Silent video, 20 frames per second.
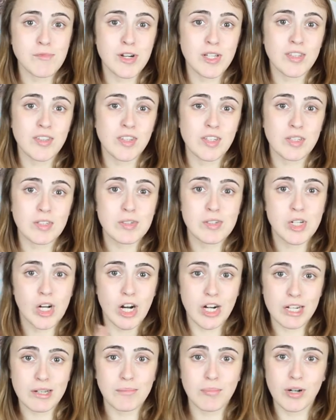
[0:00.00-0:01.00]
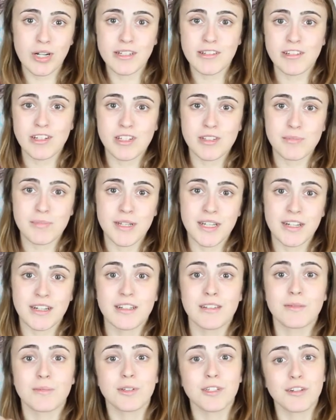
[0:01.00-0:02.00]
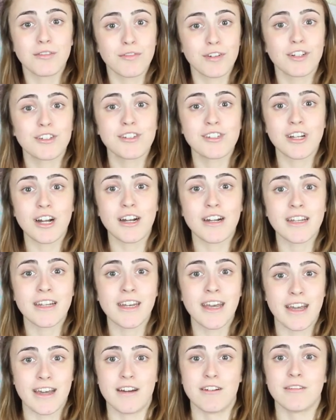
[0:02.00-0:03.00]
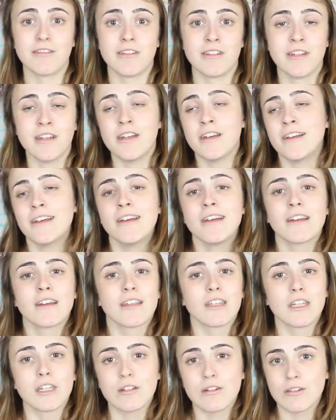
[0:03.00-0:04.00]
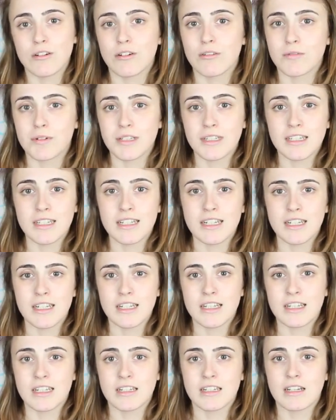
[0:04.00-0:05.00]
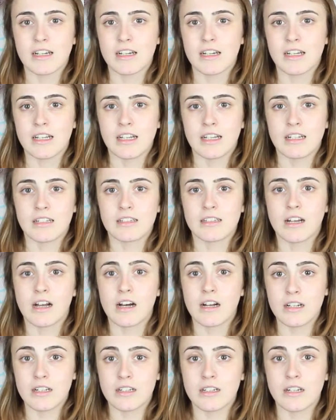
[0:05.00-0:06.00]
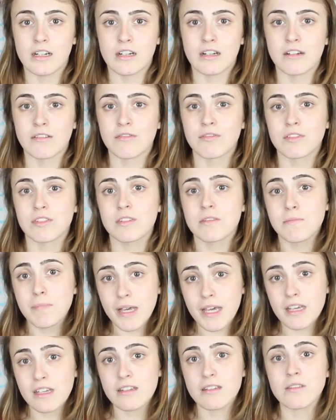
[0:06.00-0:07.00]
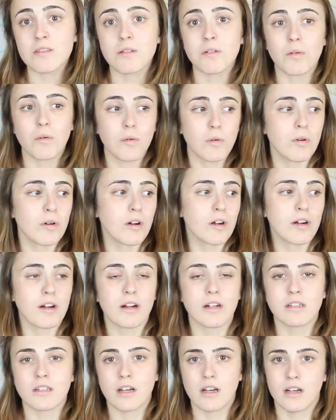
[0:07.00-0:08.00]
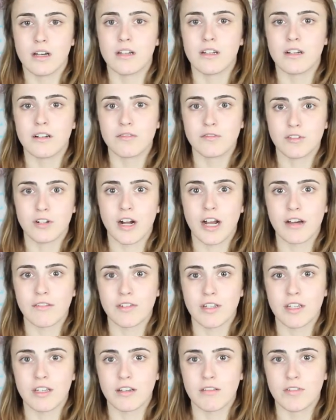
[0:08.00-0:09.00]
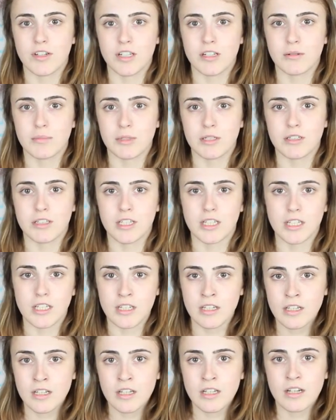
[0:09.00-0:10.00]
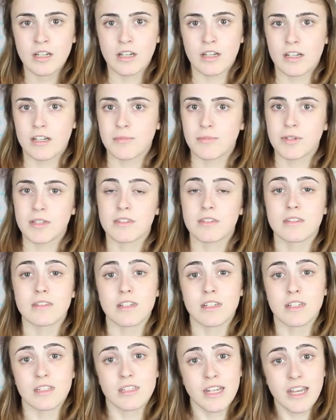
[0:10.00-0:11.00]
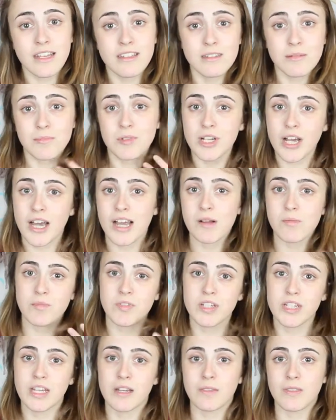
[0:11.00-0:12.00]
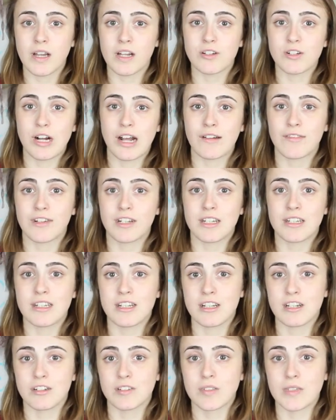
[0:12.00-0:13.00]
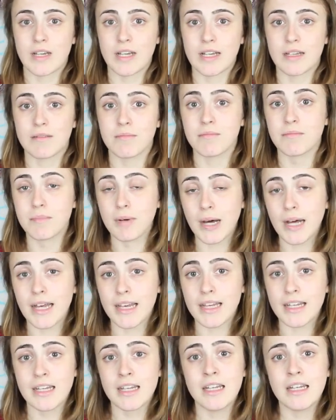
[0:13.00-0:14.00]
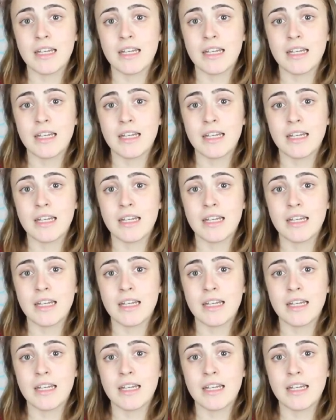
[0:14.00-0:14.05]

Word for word: with the startup one just because when you're first starting out, you don't really need a ton of space or a ton of traffic availability because um, it's going to take some time to get that traffic to your site. But